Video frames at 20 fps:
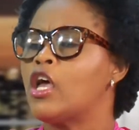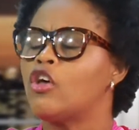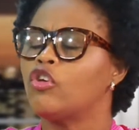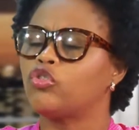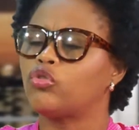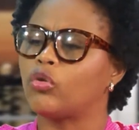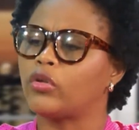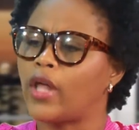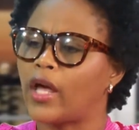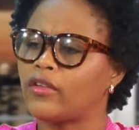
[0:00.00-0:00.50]

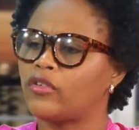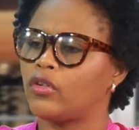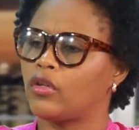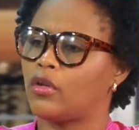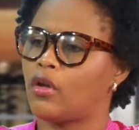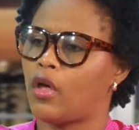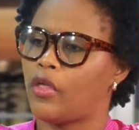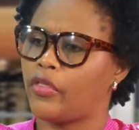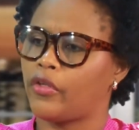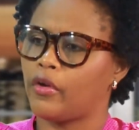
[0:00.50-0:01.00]
So that's
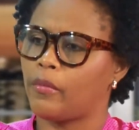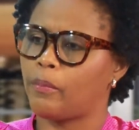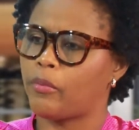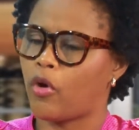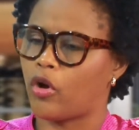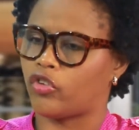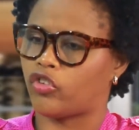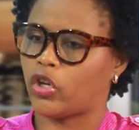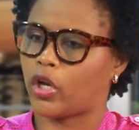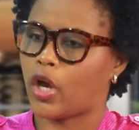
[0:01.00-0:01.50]
another
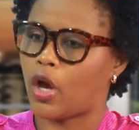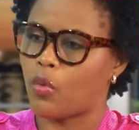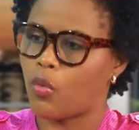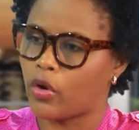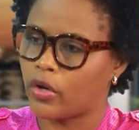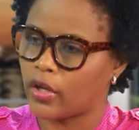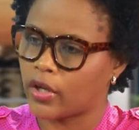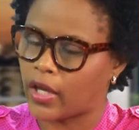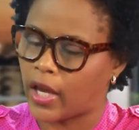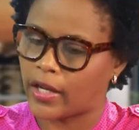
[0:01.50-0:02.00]
project I
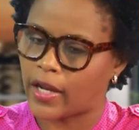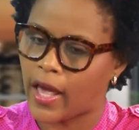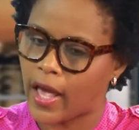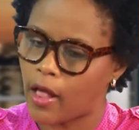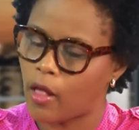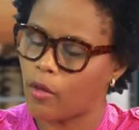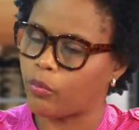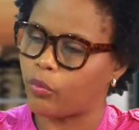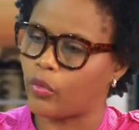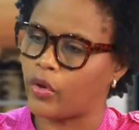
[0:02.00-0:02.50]
want to get
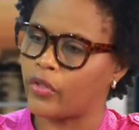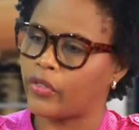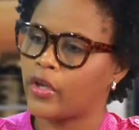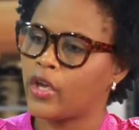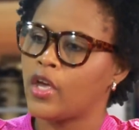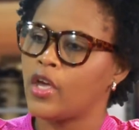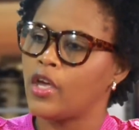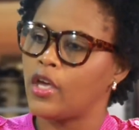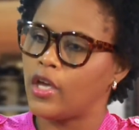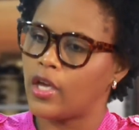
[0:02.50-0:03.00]
help with.
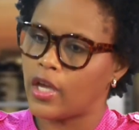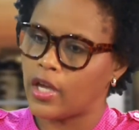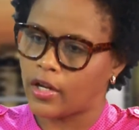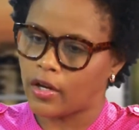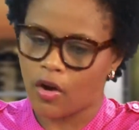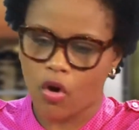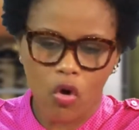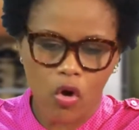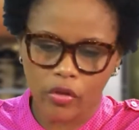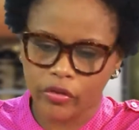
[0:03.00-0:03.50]
In
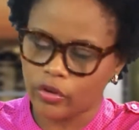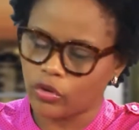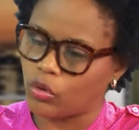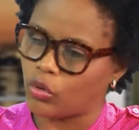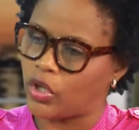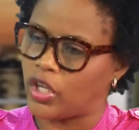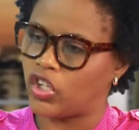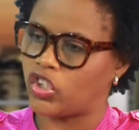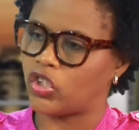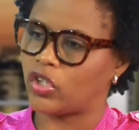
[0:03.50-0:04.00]
all the
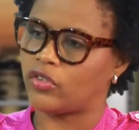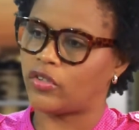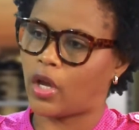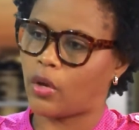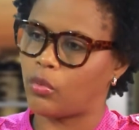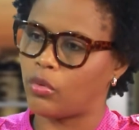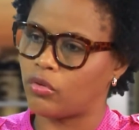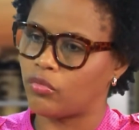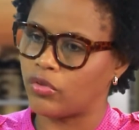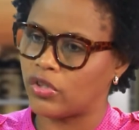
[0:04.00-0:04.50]
donations I
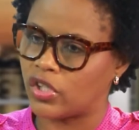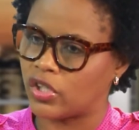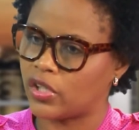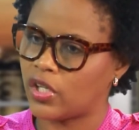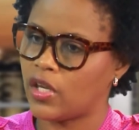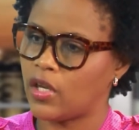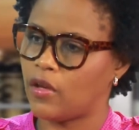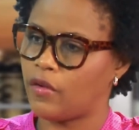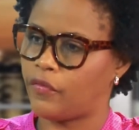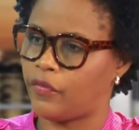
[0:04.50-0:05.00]
would
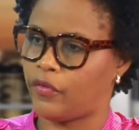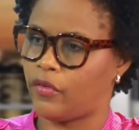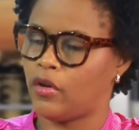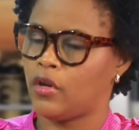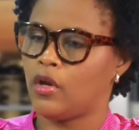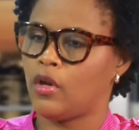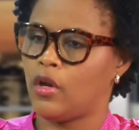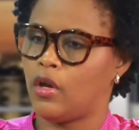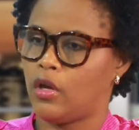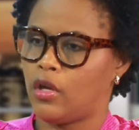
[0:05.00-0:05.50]
receive
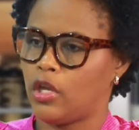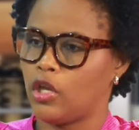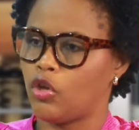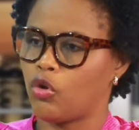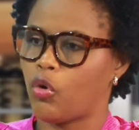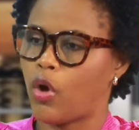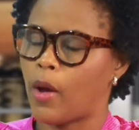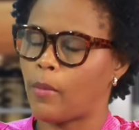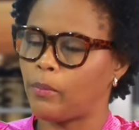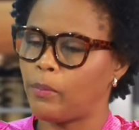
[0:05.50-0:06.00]
you
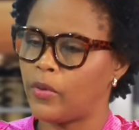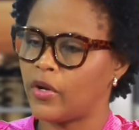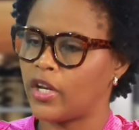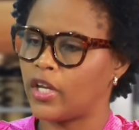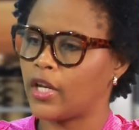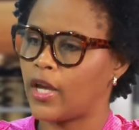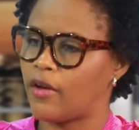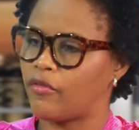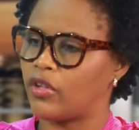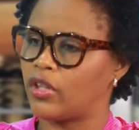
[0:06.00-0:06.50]
know, I'm
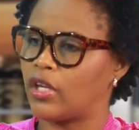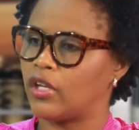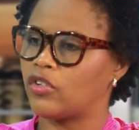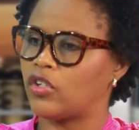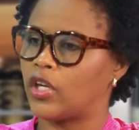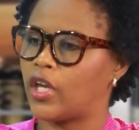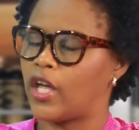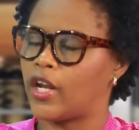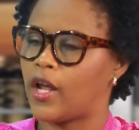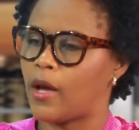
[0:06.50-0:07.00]
putting everything
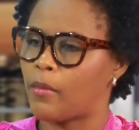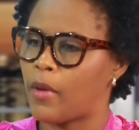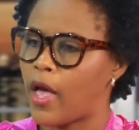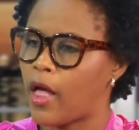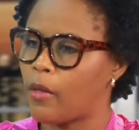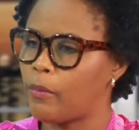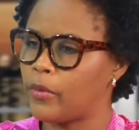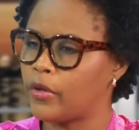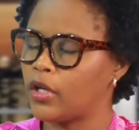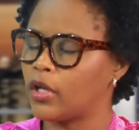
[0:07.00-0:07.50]
together. I'm
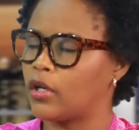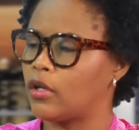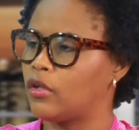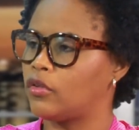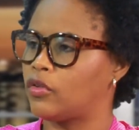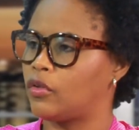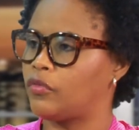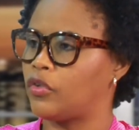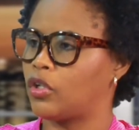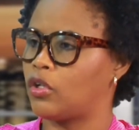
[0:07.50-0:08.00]
helping the girls
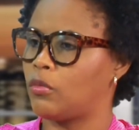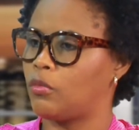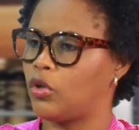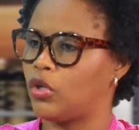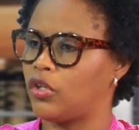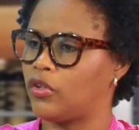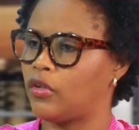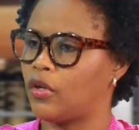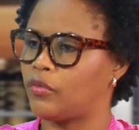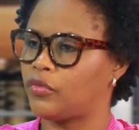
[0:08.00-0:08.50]
of the
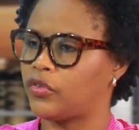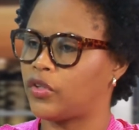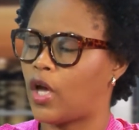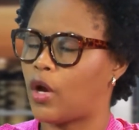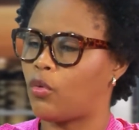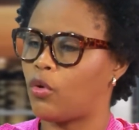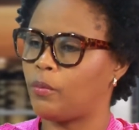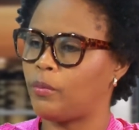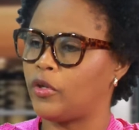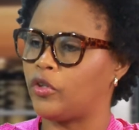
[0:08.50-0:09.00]
community of San
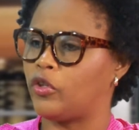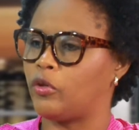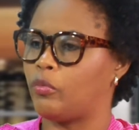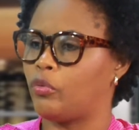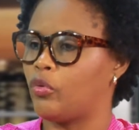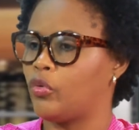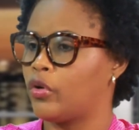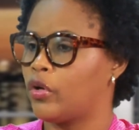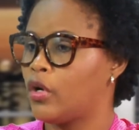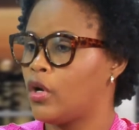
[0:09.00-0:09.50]
Juan Petit
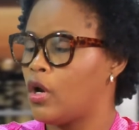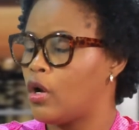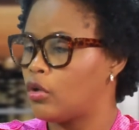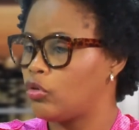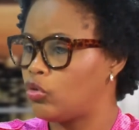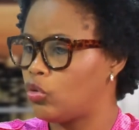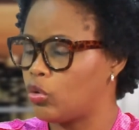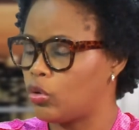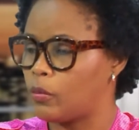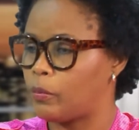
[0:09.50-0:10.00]
Bourg,
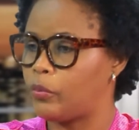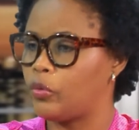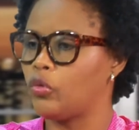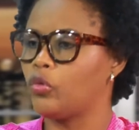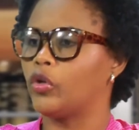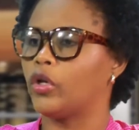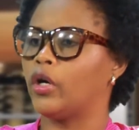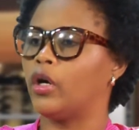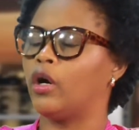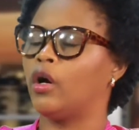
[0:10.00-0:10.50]

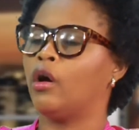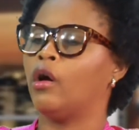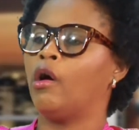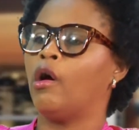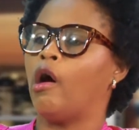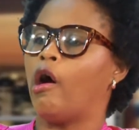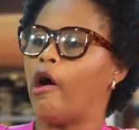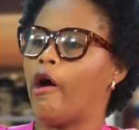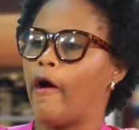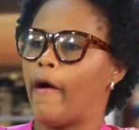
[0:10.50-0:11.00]
Tunapuna,
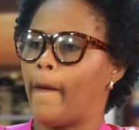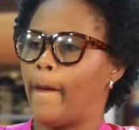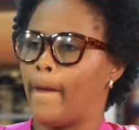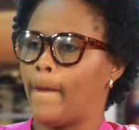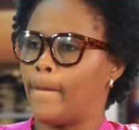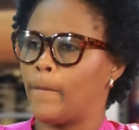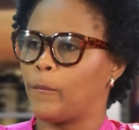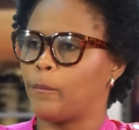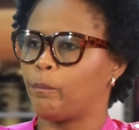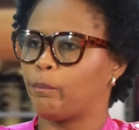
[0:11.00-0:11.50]

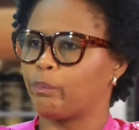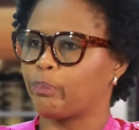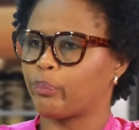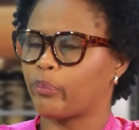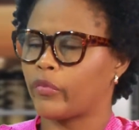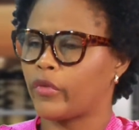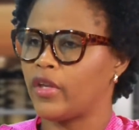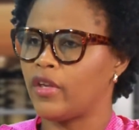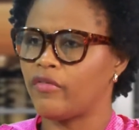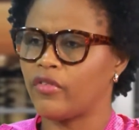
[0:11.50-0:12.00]
um,
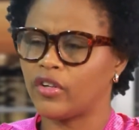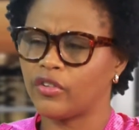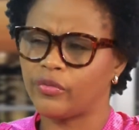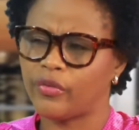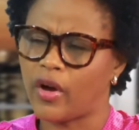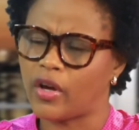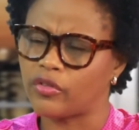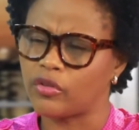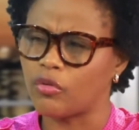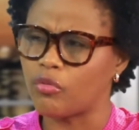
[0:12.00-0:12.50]
even as
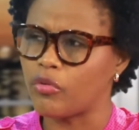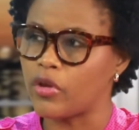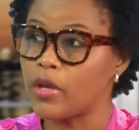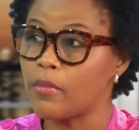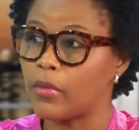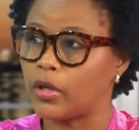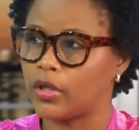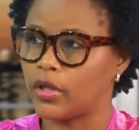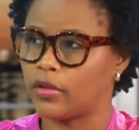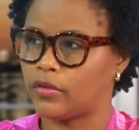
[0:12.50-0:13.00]
far as
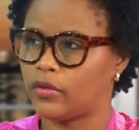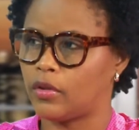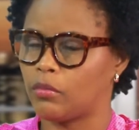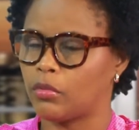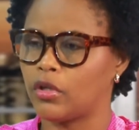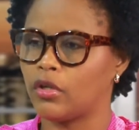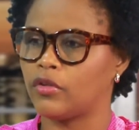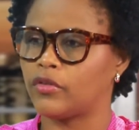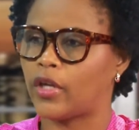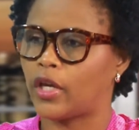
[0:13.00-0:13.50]
Arima, there are some
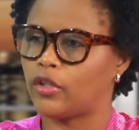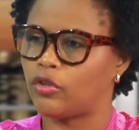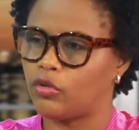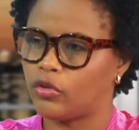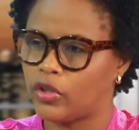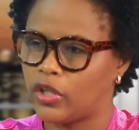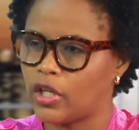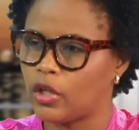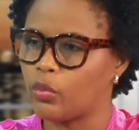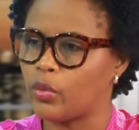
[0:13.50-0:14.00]
girls I
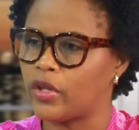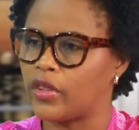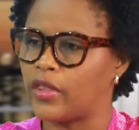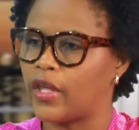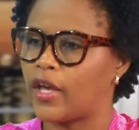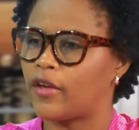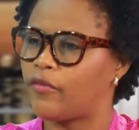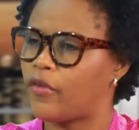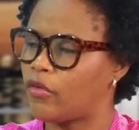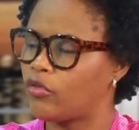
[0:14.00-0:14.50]
deal with
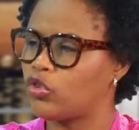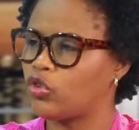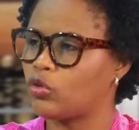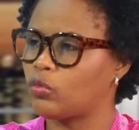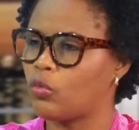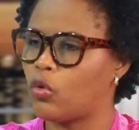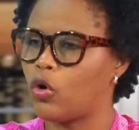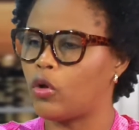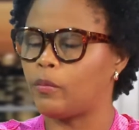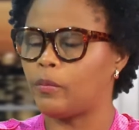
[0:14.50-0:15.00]
there, very mm.
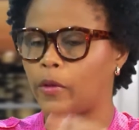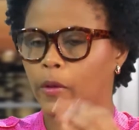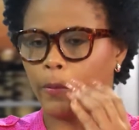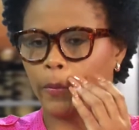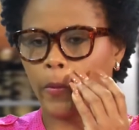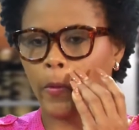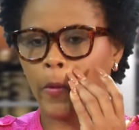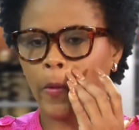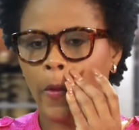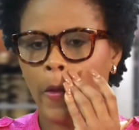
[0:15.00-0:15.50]
small
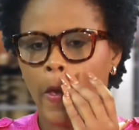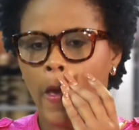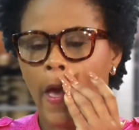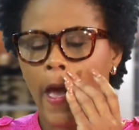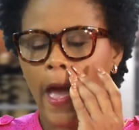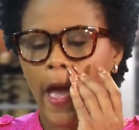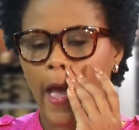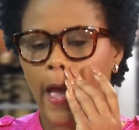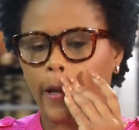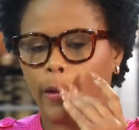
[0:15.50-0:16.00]
people,
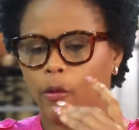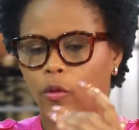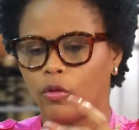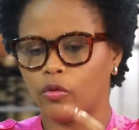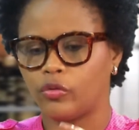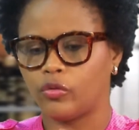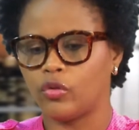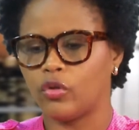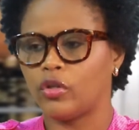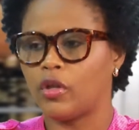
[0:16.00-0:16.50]
mm. and
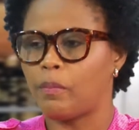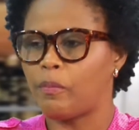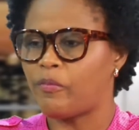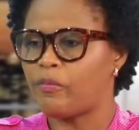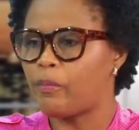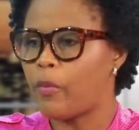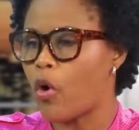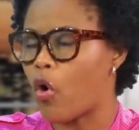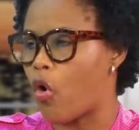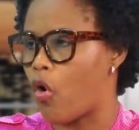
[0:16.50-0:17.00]
also the
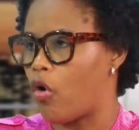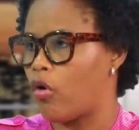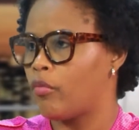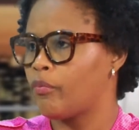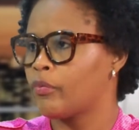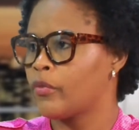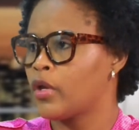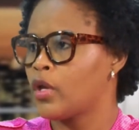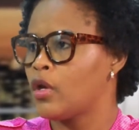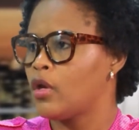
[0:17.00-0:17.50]
poor.
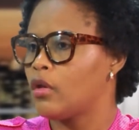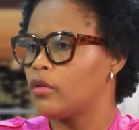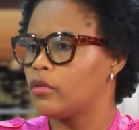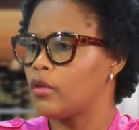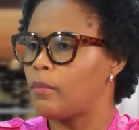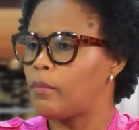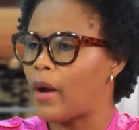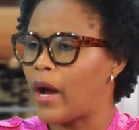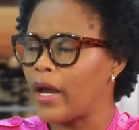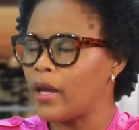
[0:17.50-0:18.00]
Mm. The
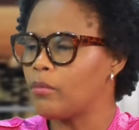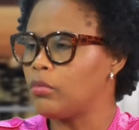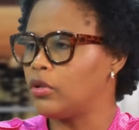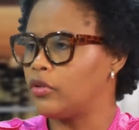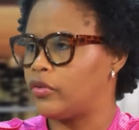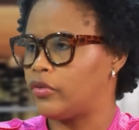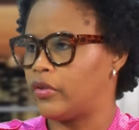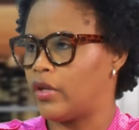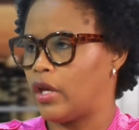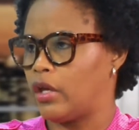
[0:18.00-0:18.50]
Bible
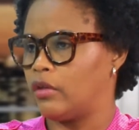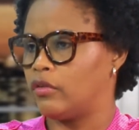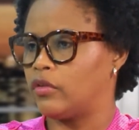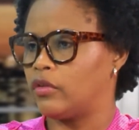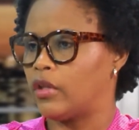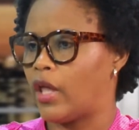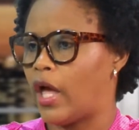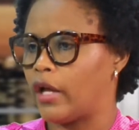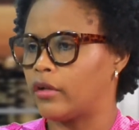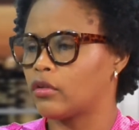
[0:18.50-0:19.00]
says
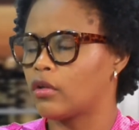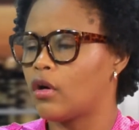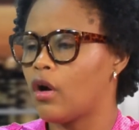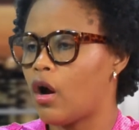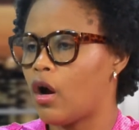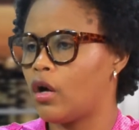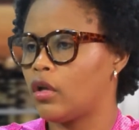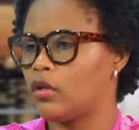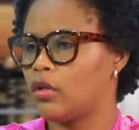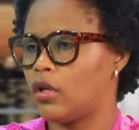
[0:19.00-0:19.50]
that
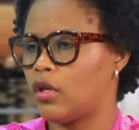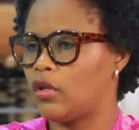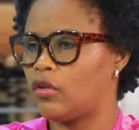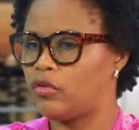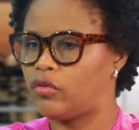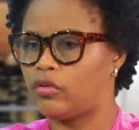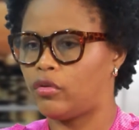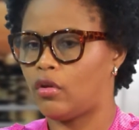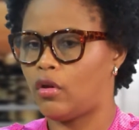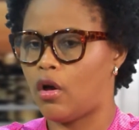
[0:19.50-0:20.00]
God
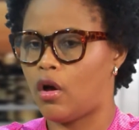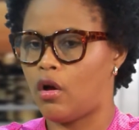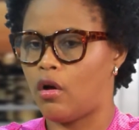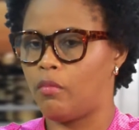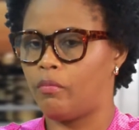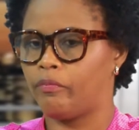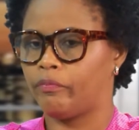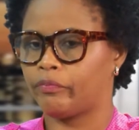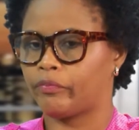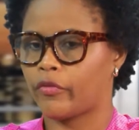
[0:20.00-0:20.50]
is
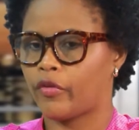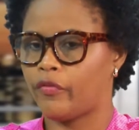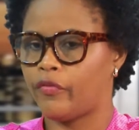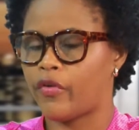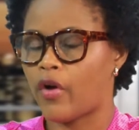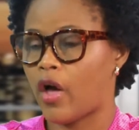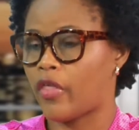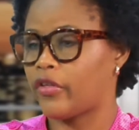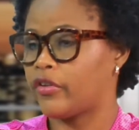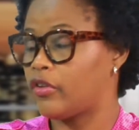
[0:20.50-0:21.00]
um,
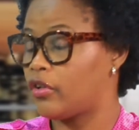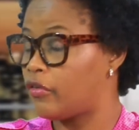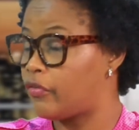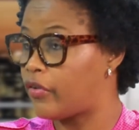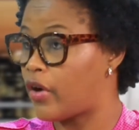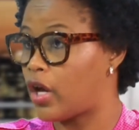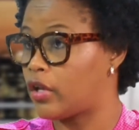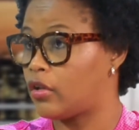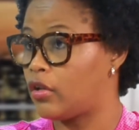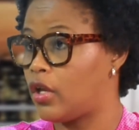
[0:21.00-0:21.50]
father to the
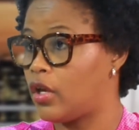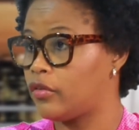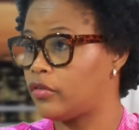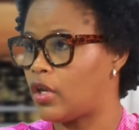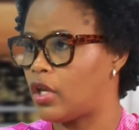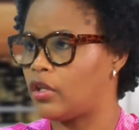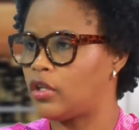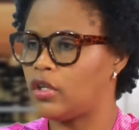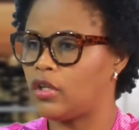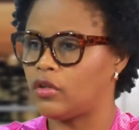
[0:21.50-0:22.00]
fatherless
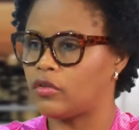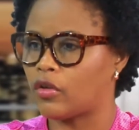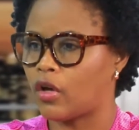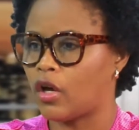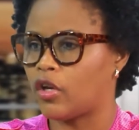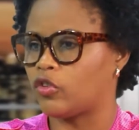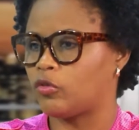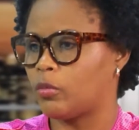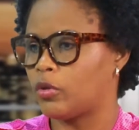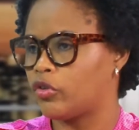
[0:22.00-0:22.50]
and he's a
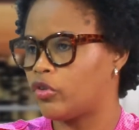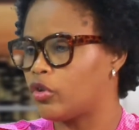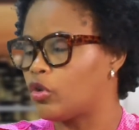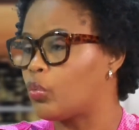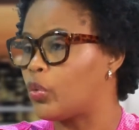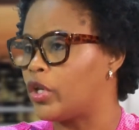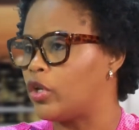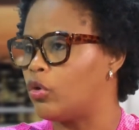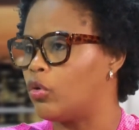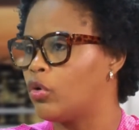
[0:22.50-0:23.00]
husband to the
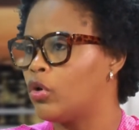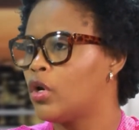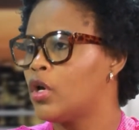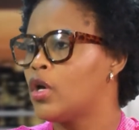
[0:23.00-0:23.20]
widow.